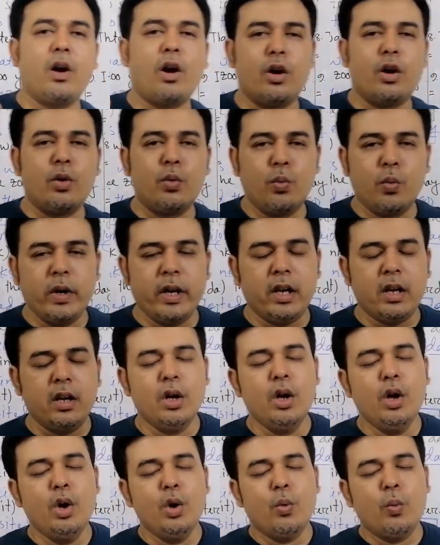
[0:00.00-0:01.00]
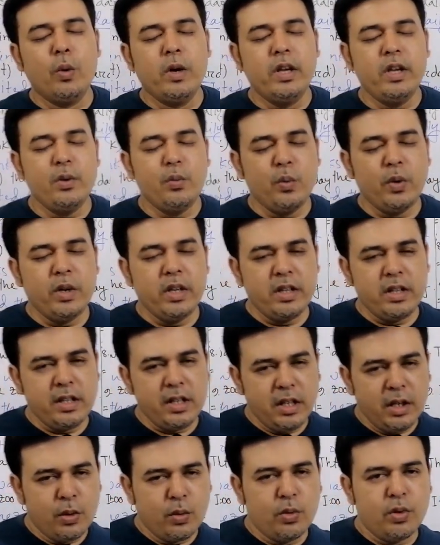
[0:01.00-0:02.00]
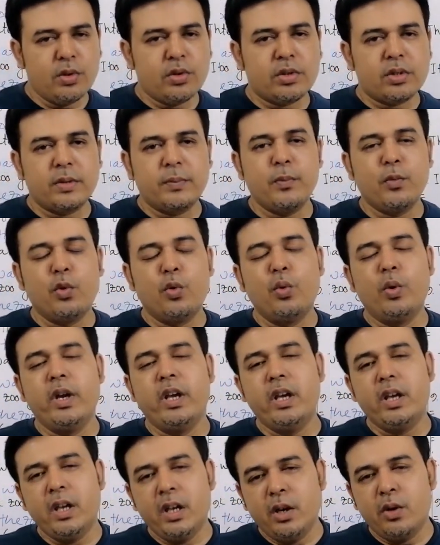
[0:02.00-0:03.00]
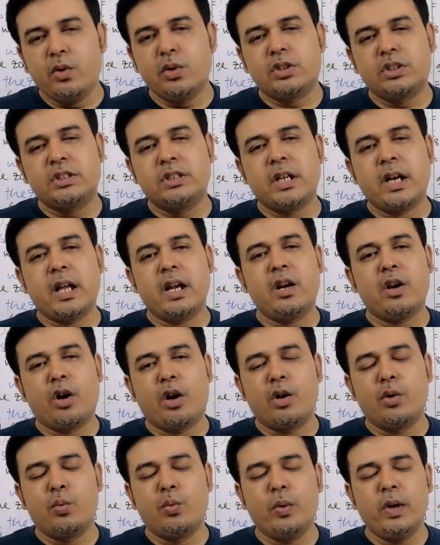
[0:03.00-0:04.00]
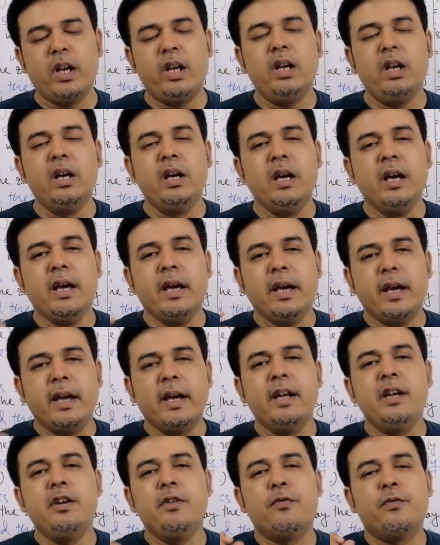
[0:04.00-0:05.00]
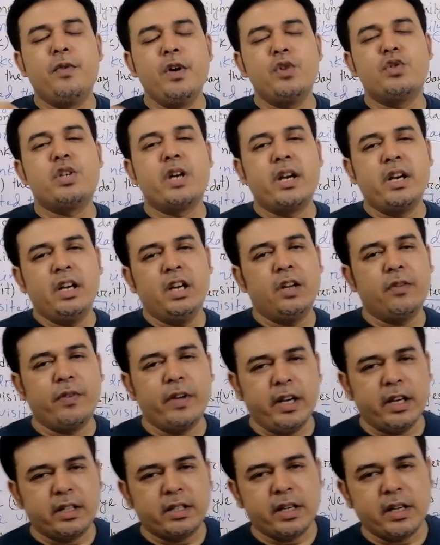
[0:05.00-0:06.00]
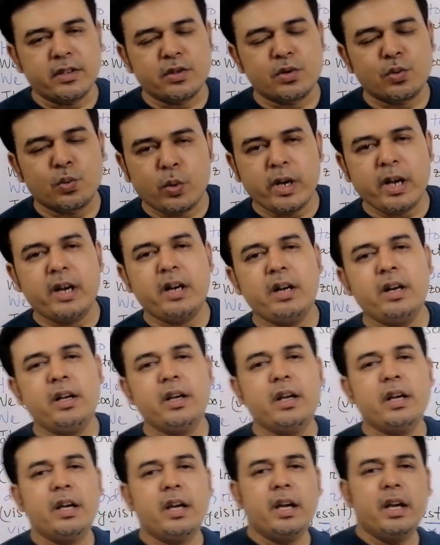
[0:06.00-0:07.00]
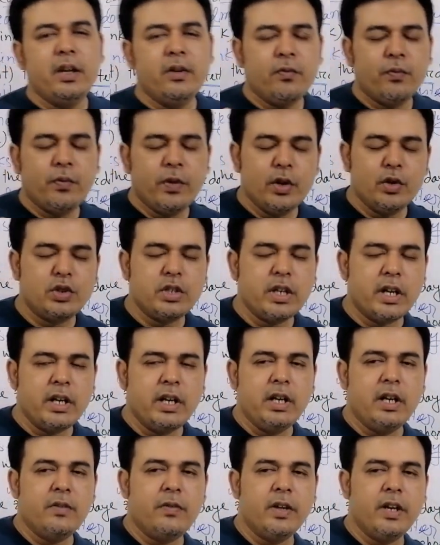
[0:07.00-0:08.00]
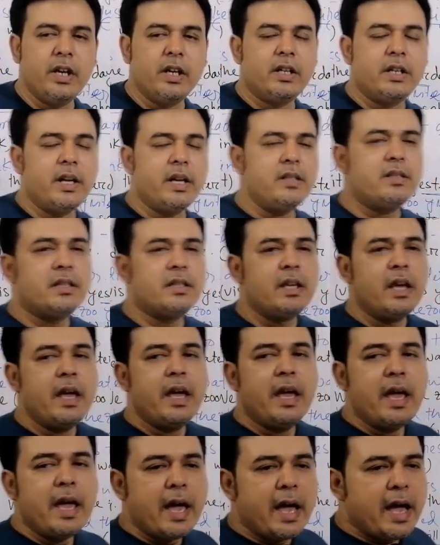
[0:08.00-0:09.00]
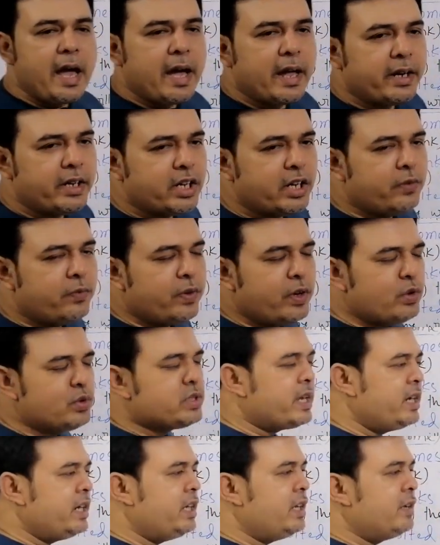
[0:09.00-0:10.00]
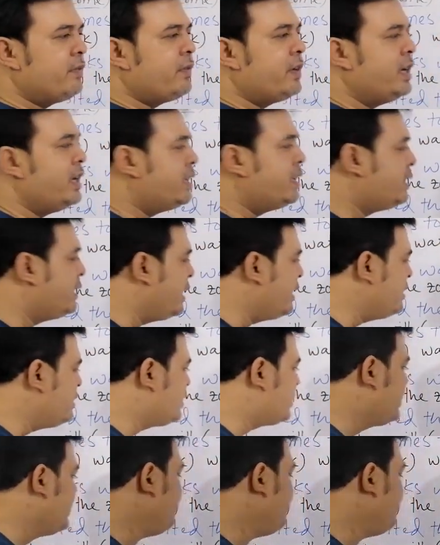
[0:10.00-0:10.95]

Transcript: or will. We use shall or will in future indefinite tense. Where? In future indefinite tense. And in future indefinite tense,